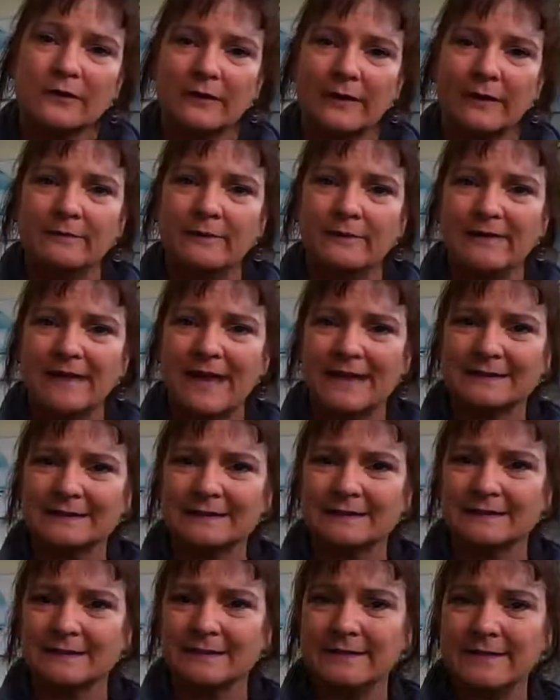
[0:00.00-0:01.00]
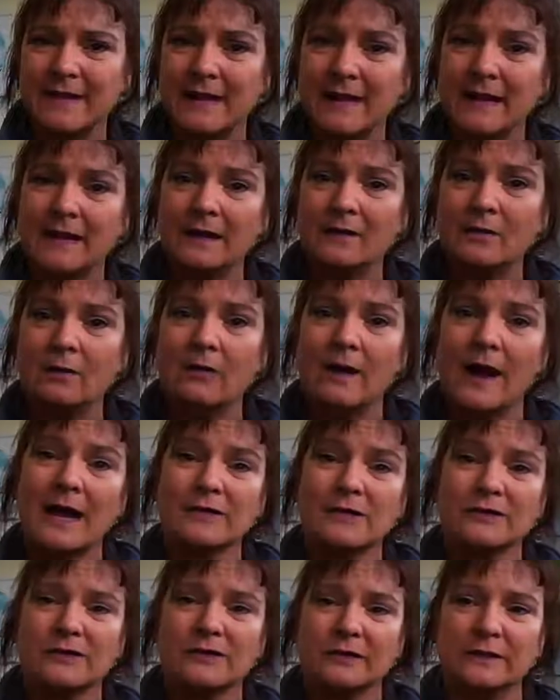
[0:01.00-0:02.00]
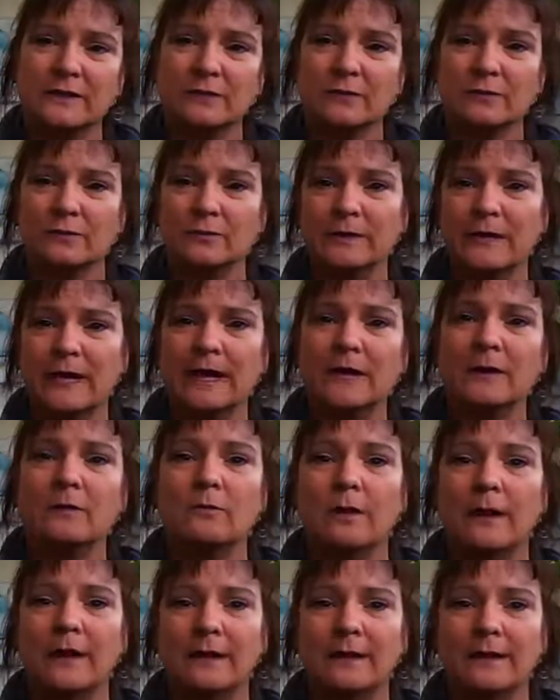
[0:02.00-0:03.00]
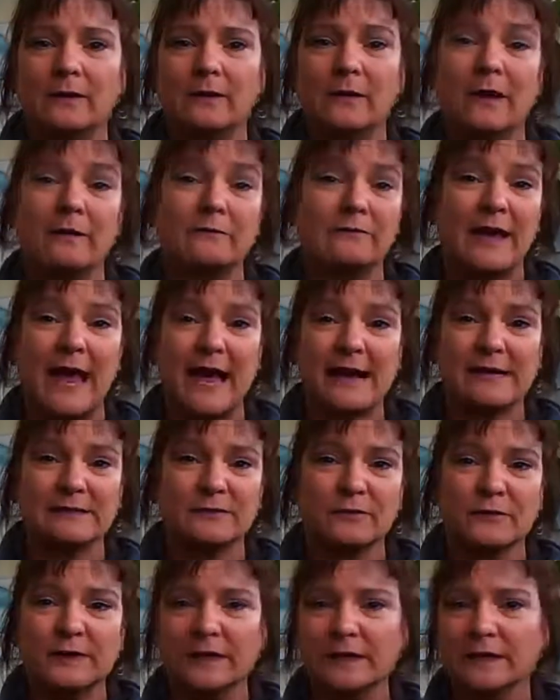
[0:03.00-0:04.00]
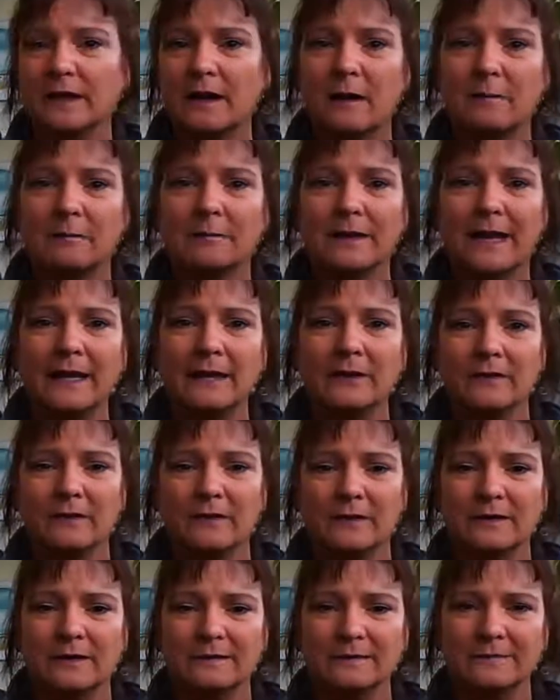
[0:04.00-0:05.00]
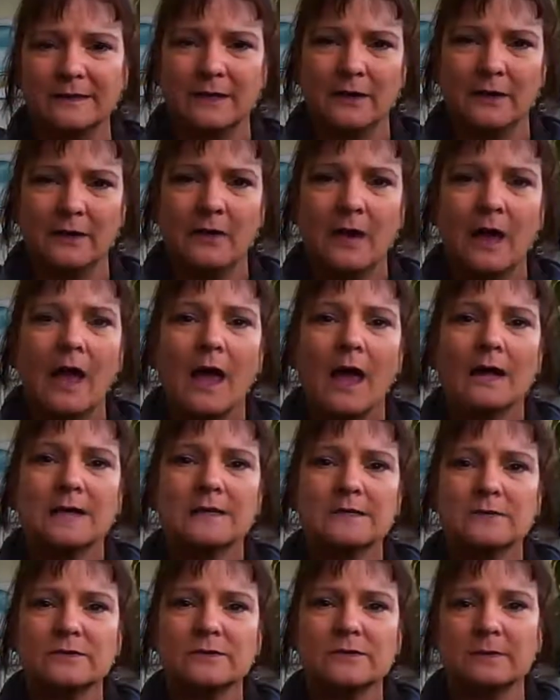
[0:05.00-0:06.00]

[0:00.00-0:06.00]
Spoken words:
pay the taxes today or actually create a way that you have tax-free income later. And so